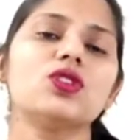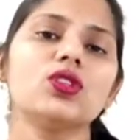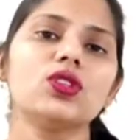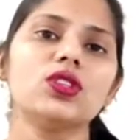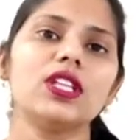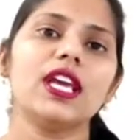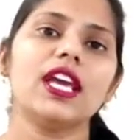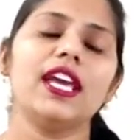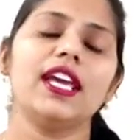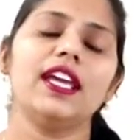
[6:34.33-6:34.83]

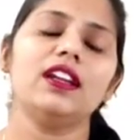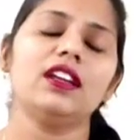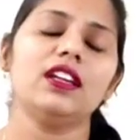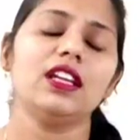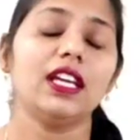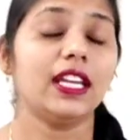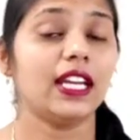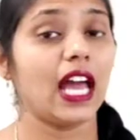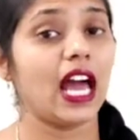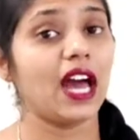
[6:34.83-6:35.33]
So there
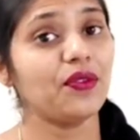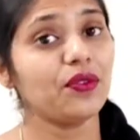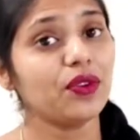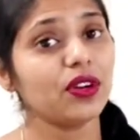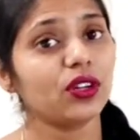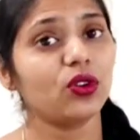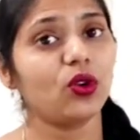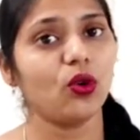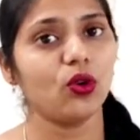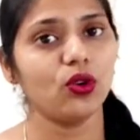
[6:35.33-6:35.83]
in
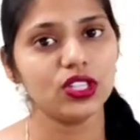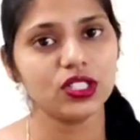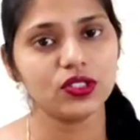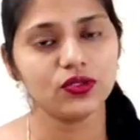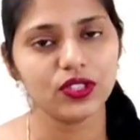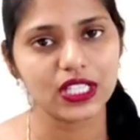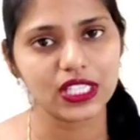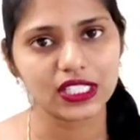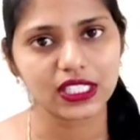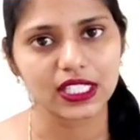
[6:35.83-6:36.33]
our
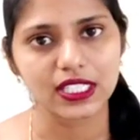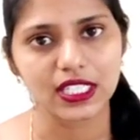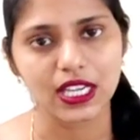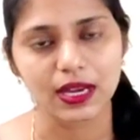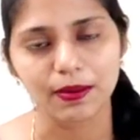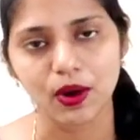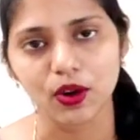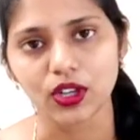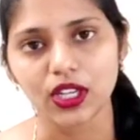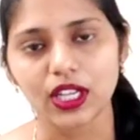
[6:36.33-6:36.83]
course, we discussed
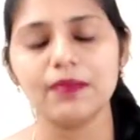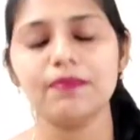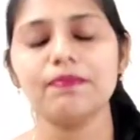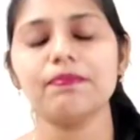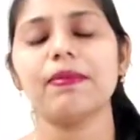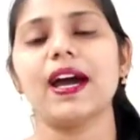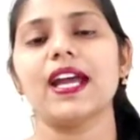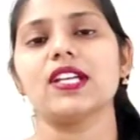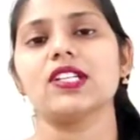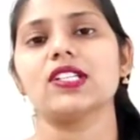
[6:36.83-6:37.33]
about
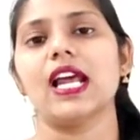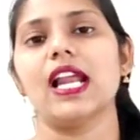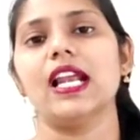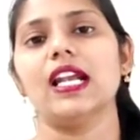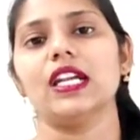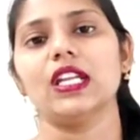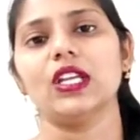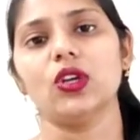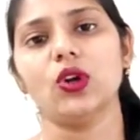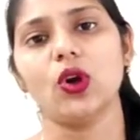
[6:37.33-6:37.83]

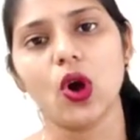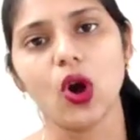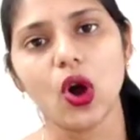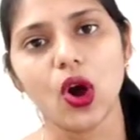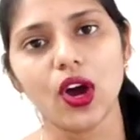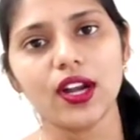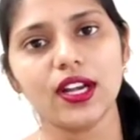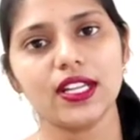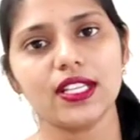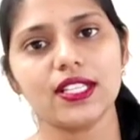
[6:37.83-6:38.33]
impartiality,
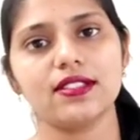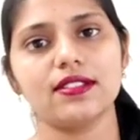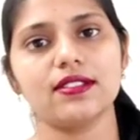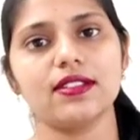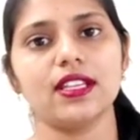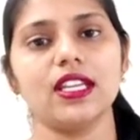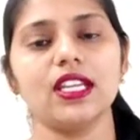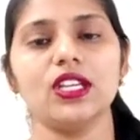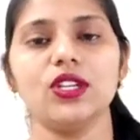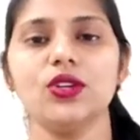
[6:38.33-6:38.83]

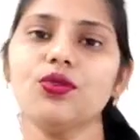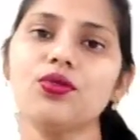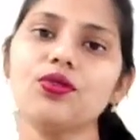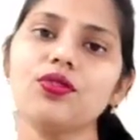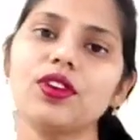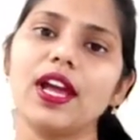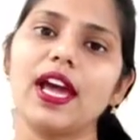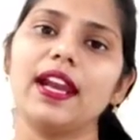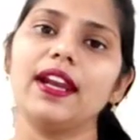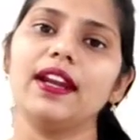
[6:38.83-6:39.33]
honesty,
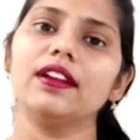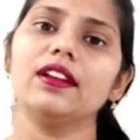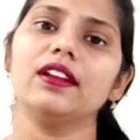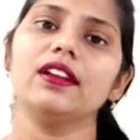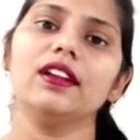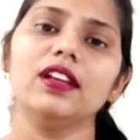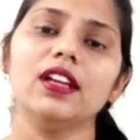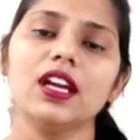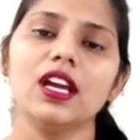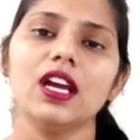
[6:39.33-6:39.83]

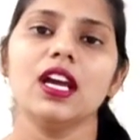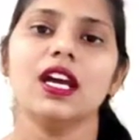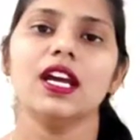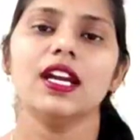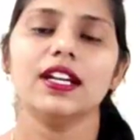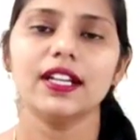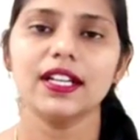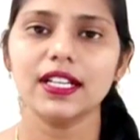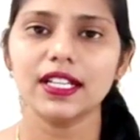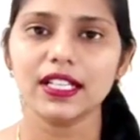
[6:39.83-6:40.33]
neutrality,
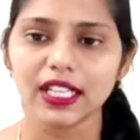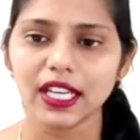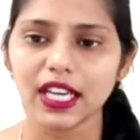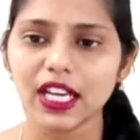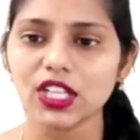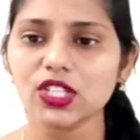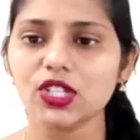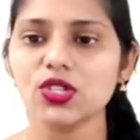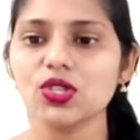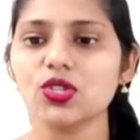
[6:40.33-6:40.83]

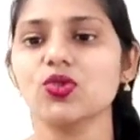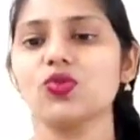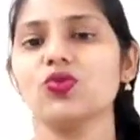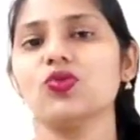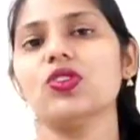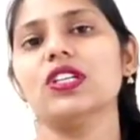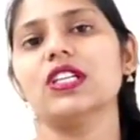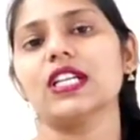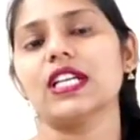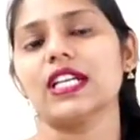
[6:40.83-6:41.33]
dedication to
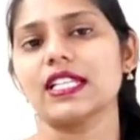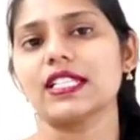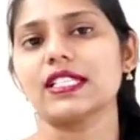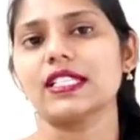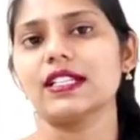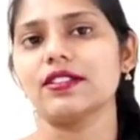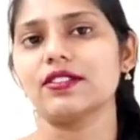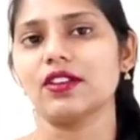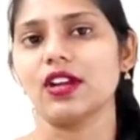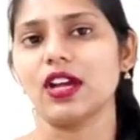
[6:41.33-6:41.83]
work,
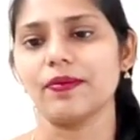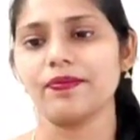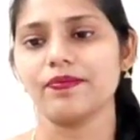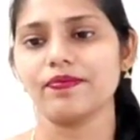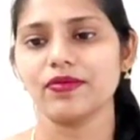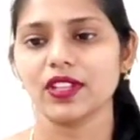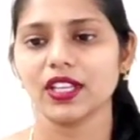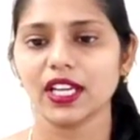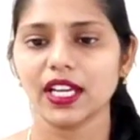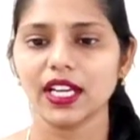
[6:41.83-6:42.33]
etc
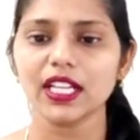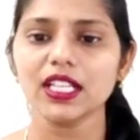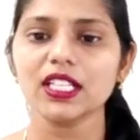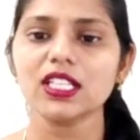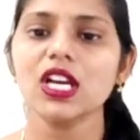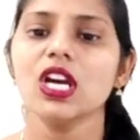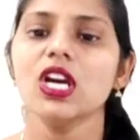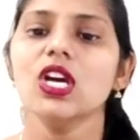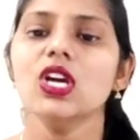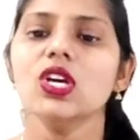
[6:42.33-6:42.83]

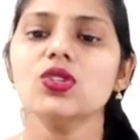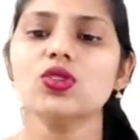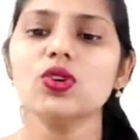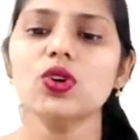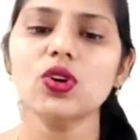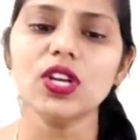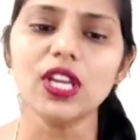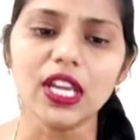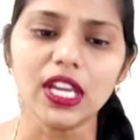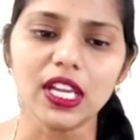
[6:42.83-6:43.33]
correct
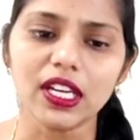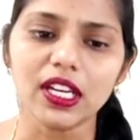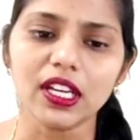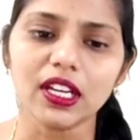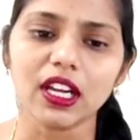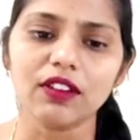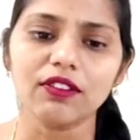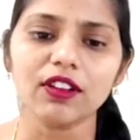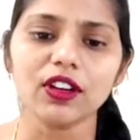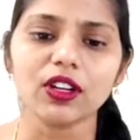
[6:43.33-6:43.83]
so
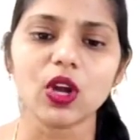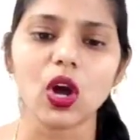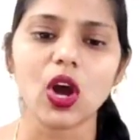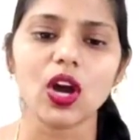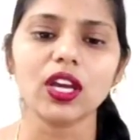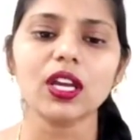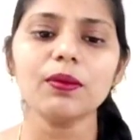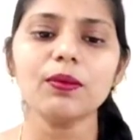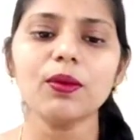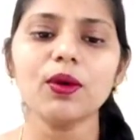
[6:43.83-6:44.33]
here if you're
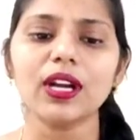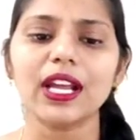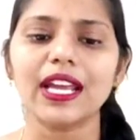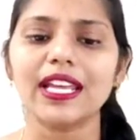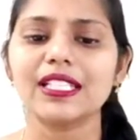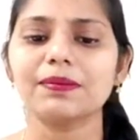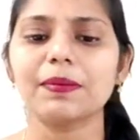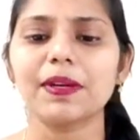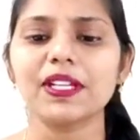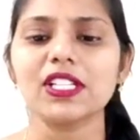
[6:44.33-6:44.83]
talking about
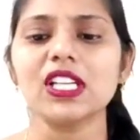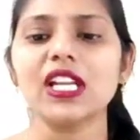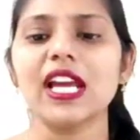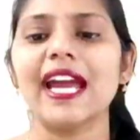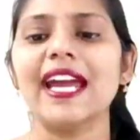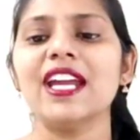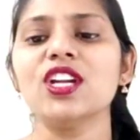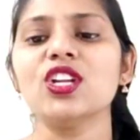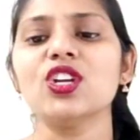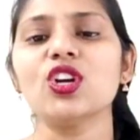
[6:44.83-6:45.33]
especially
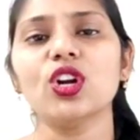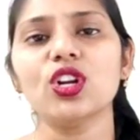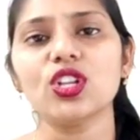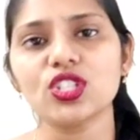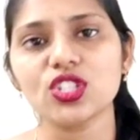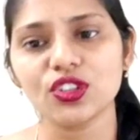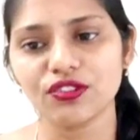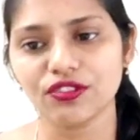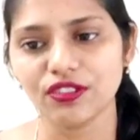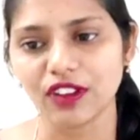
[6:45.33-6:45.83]

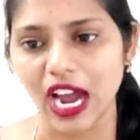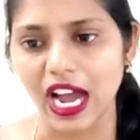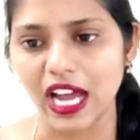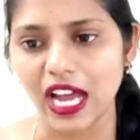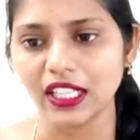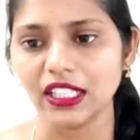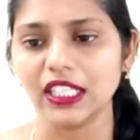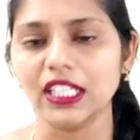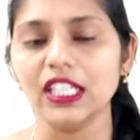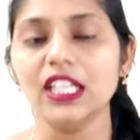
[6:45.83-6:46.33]
ideology of
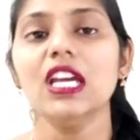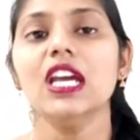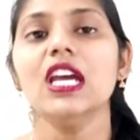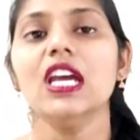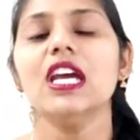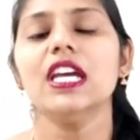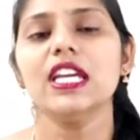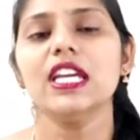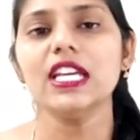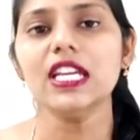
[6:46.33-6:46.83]
gandhi
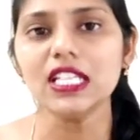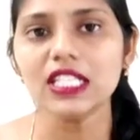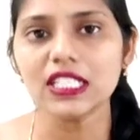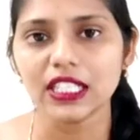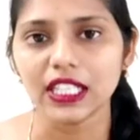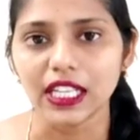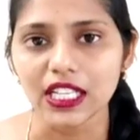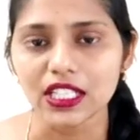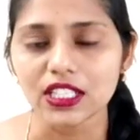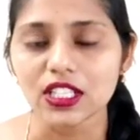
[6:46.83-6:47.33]
he
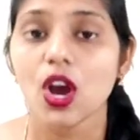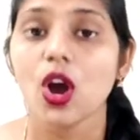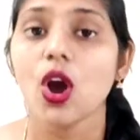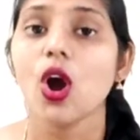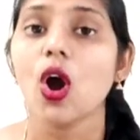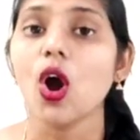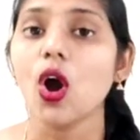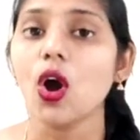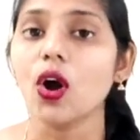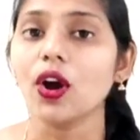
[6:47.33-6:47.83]
says
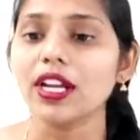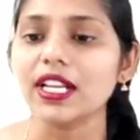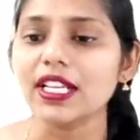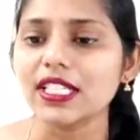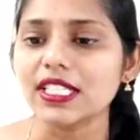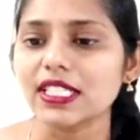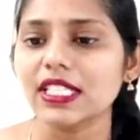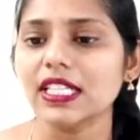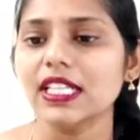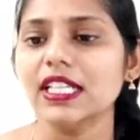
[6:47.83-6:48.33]

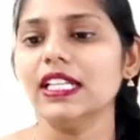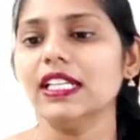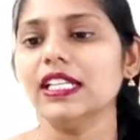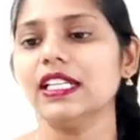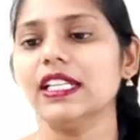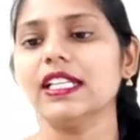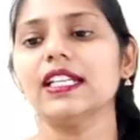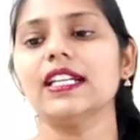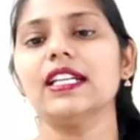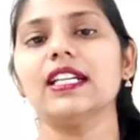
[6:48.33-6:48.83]
honesty
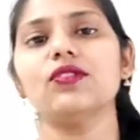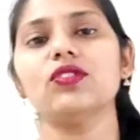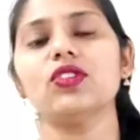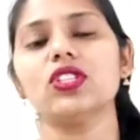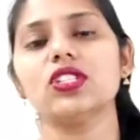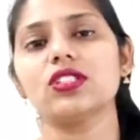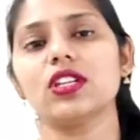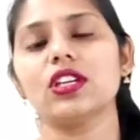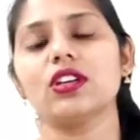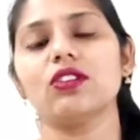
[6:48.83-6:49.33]
integrity
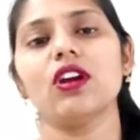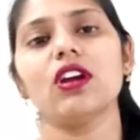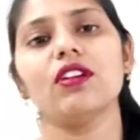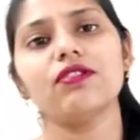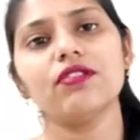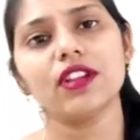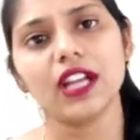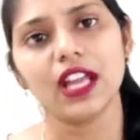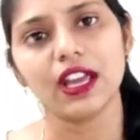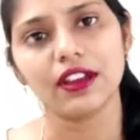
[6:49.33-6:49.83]
which is
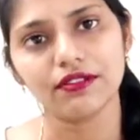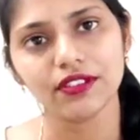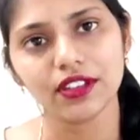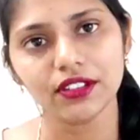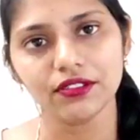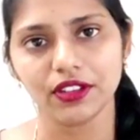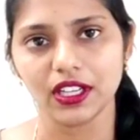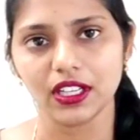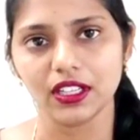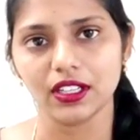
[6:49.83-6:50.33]
required for
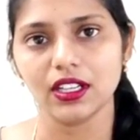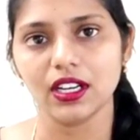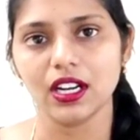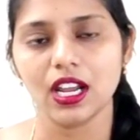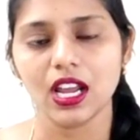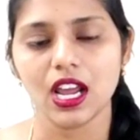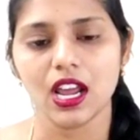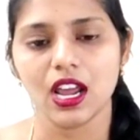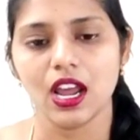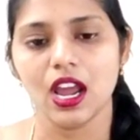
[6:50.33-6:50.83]
everyone
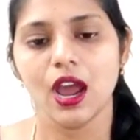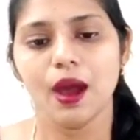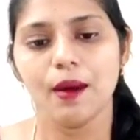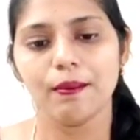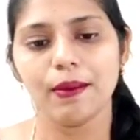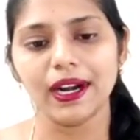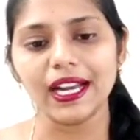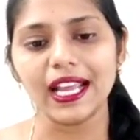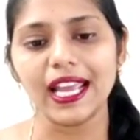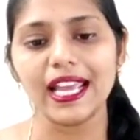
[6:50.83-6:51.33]

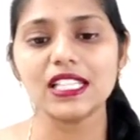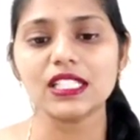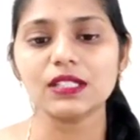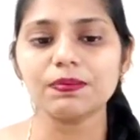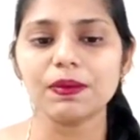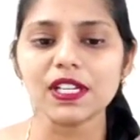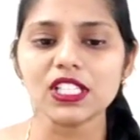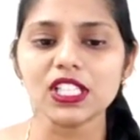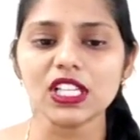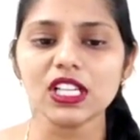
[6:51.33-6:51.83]
but
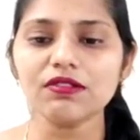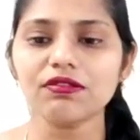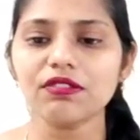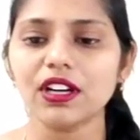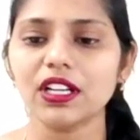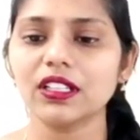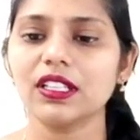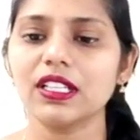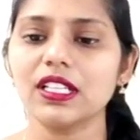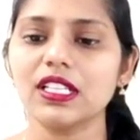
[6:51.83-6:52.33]
especially
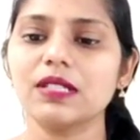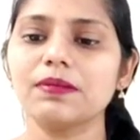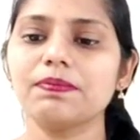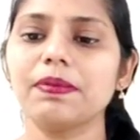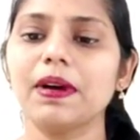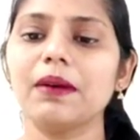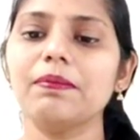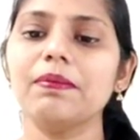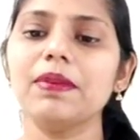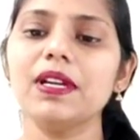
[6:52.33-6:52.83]
for this
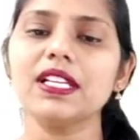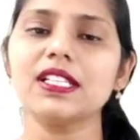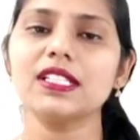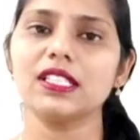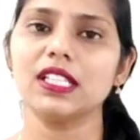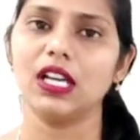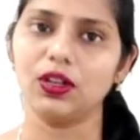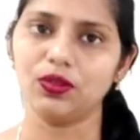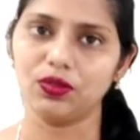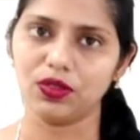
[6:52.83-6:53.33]
public
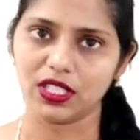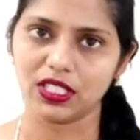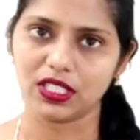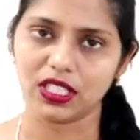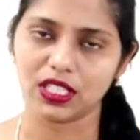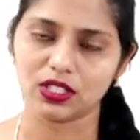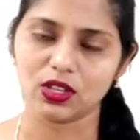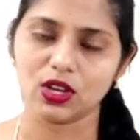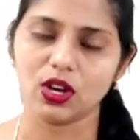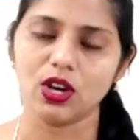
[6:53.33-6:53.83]

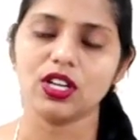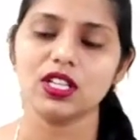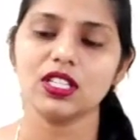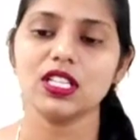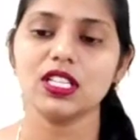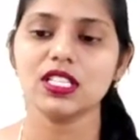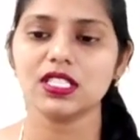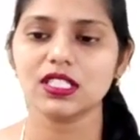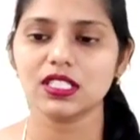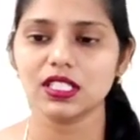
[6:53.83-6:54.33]
services or
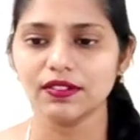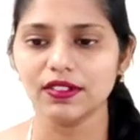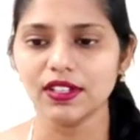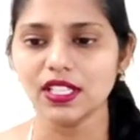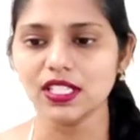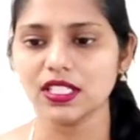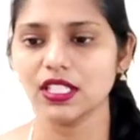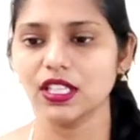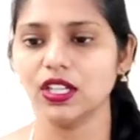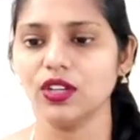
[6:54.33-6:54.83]
this
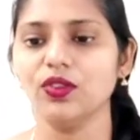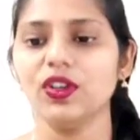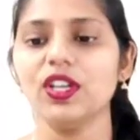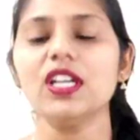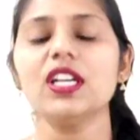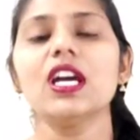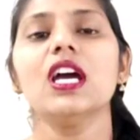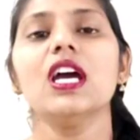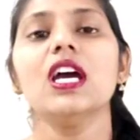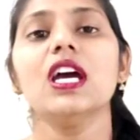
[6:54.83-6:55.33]
civil
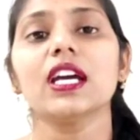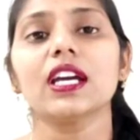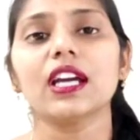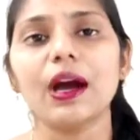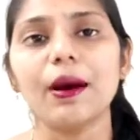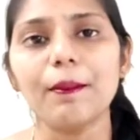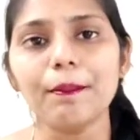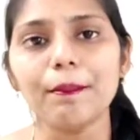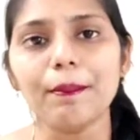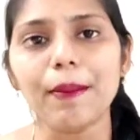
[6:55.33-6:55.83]
servant
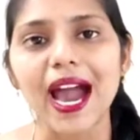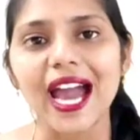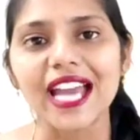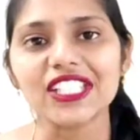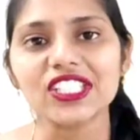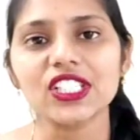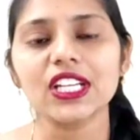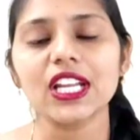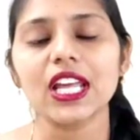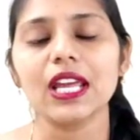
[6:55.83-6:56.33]

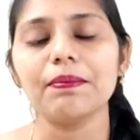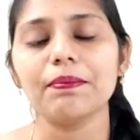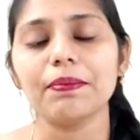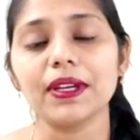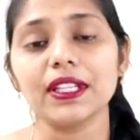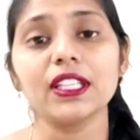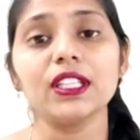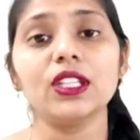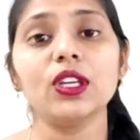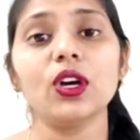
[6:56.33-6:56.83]
compassion
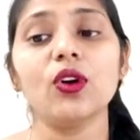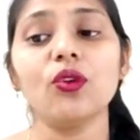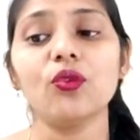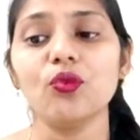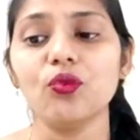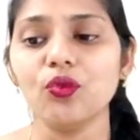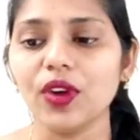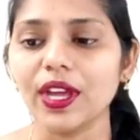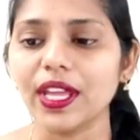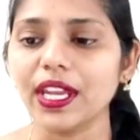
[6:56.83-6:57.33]
empathy they are
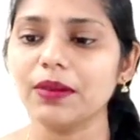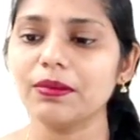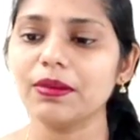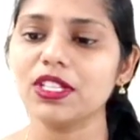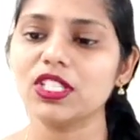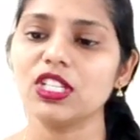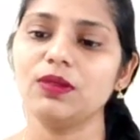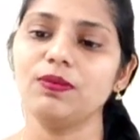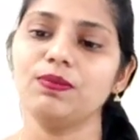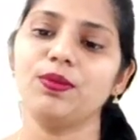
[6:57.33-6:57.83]
very
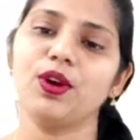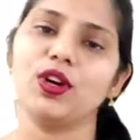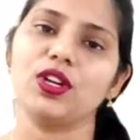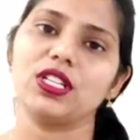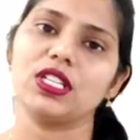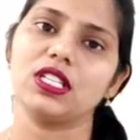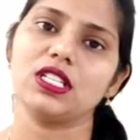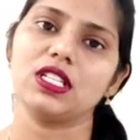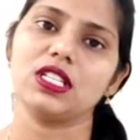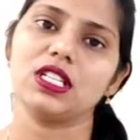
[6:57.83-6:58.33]
much
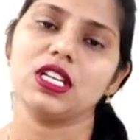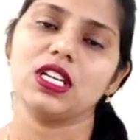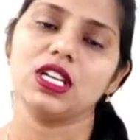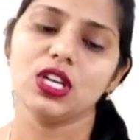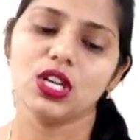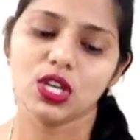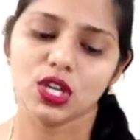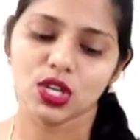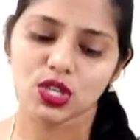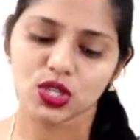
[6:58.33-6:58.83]
important
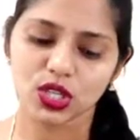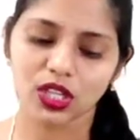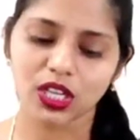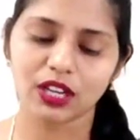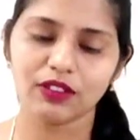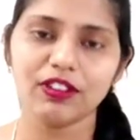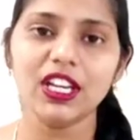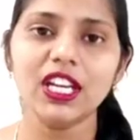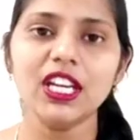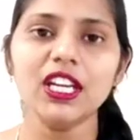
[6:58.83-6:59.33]
so
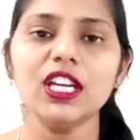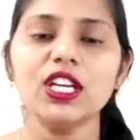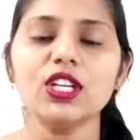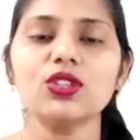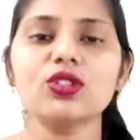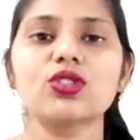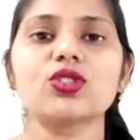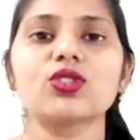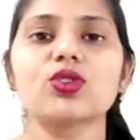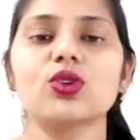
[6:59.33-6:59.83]
we
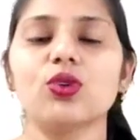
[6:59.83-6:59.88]
need to